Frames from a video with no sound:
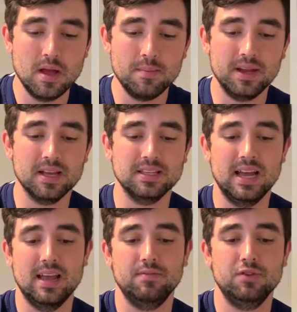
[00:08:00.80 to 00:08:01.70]
because I
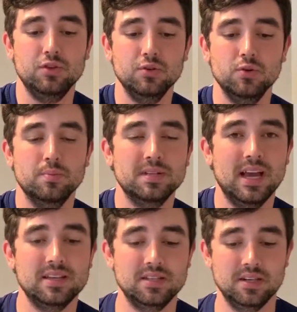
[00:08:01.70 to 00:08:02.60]
have 2
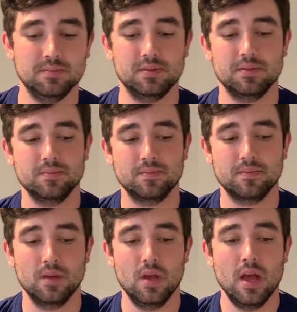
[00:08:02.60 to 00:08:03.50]
potassiums.
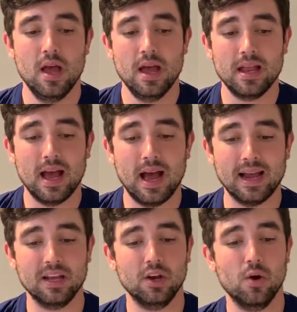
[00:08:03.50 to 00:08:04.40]
I
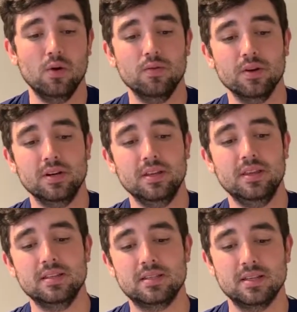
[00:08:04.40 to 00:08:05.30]
can go over into
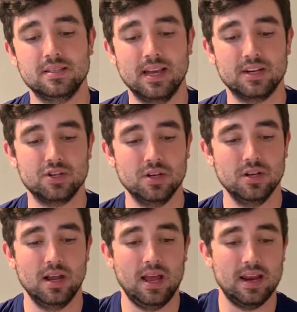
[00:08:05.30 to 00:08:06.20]
this
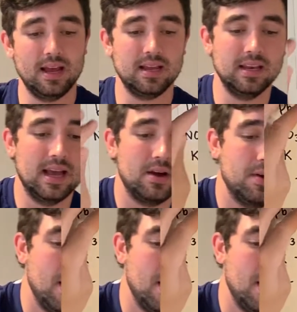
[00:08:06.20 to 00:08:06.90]
section and I can now